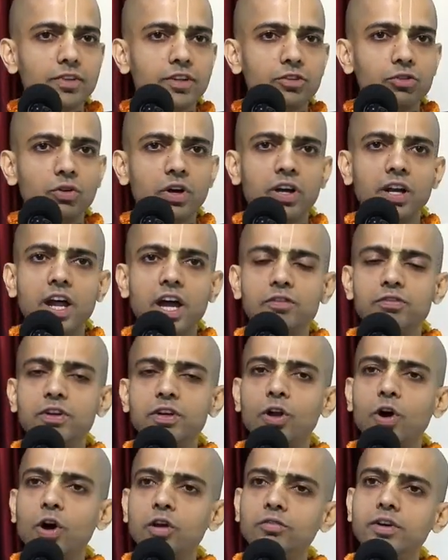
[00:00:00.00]
So our life
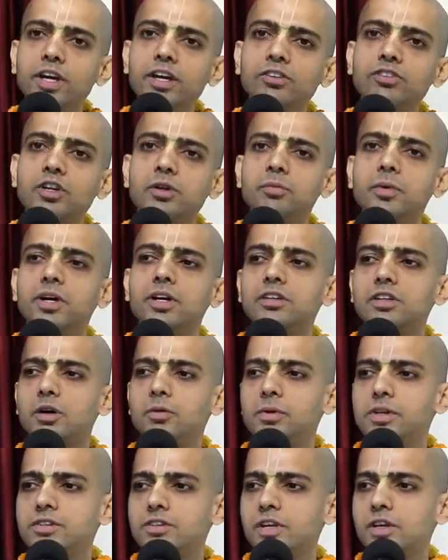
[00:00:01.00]
will always remain
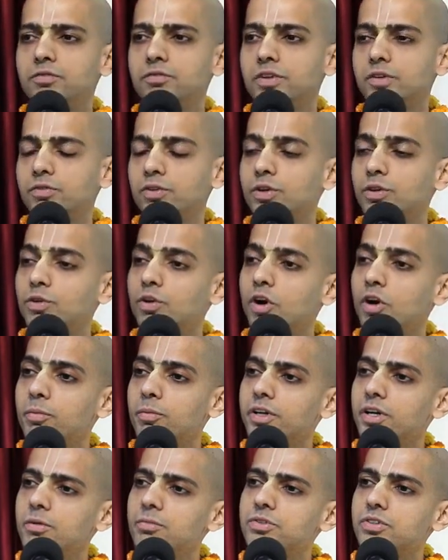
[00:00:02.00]
troublesome if we do not
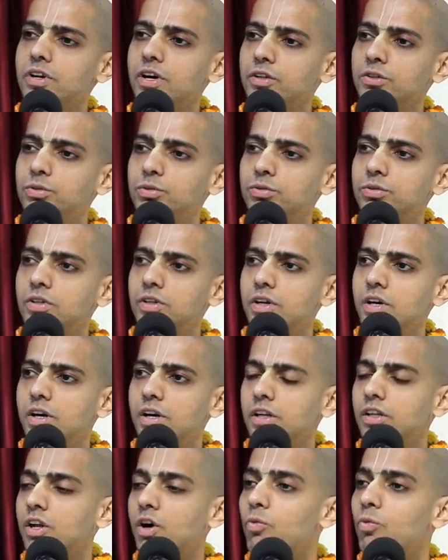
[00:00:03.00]
become sadhu.
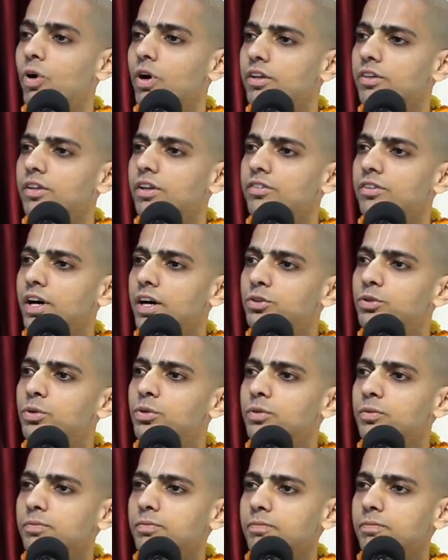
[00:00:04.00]
Now, what is a
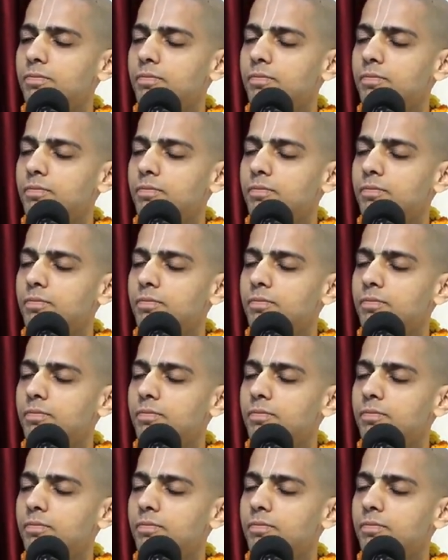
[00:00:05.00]
sadhu?